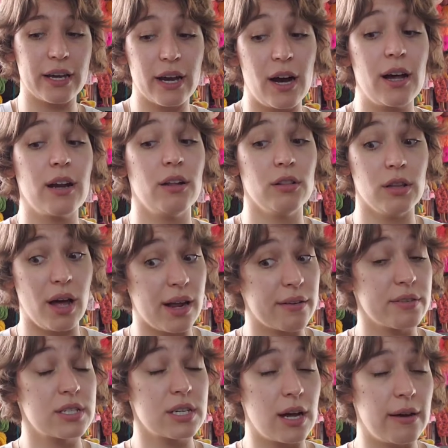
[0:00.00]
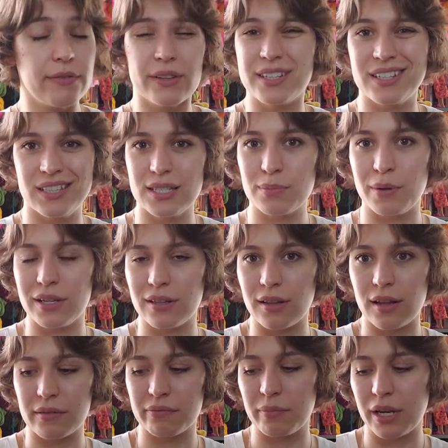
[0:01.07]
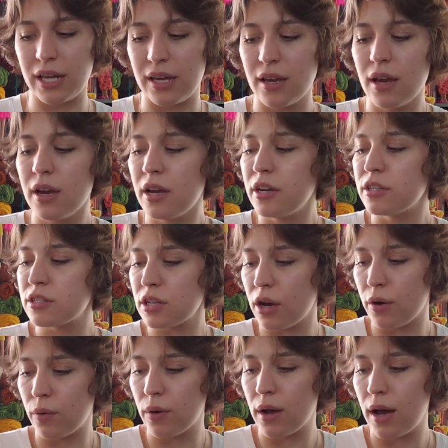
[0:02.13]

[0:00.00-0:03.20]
got a lot of stuff and didn't spend a lot of money. So